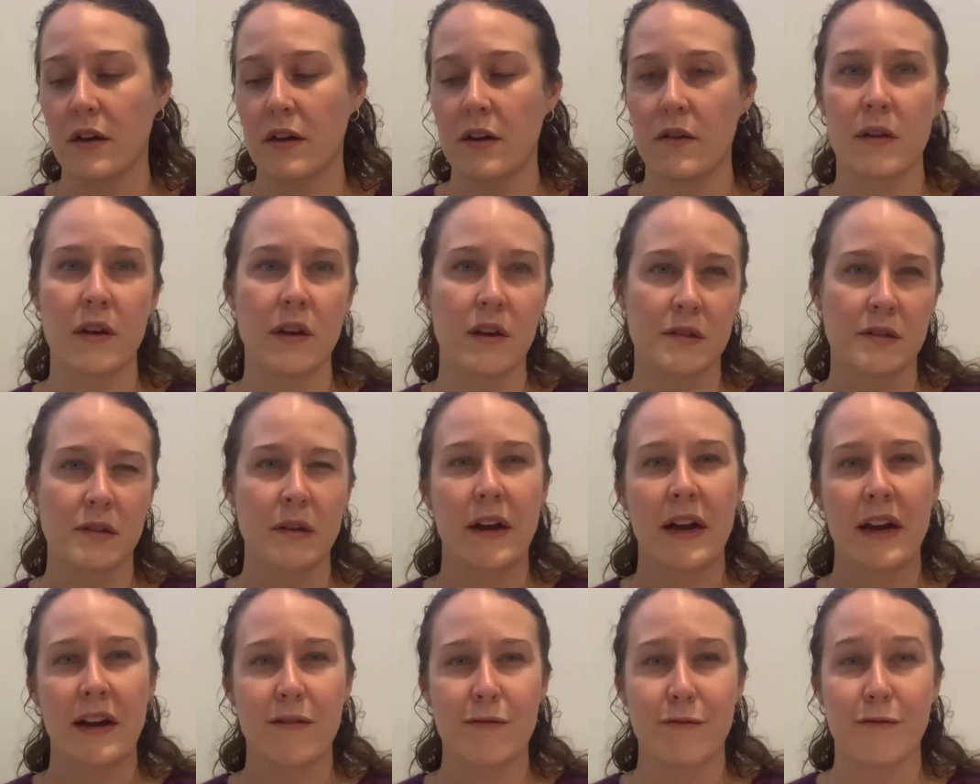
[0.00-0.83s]
You can also
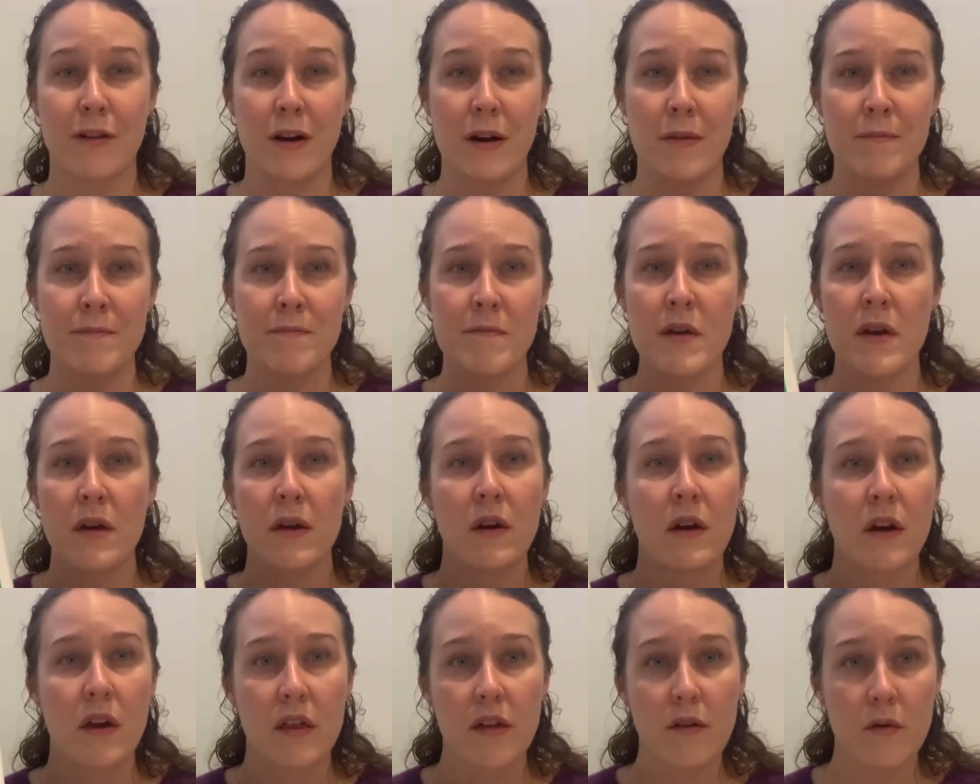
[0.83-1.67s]
get it from
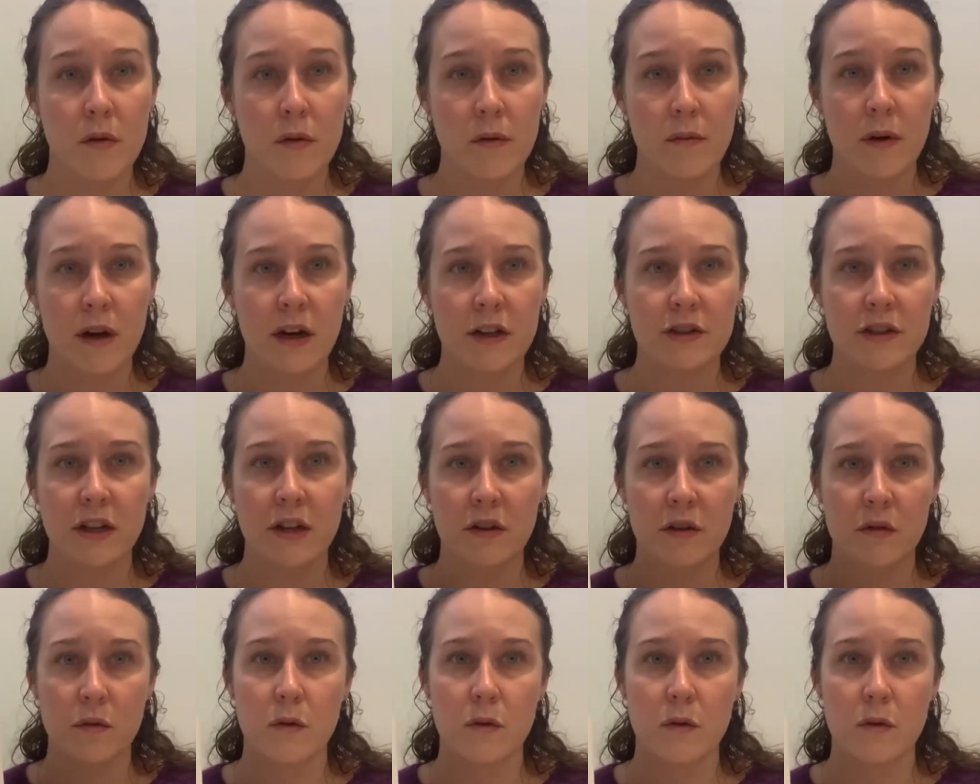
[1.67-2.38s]
the Shetland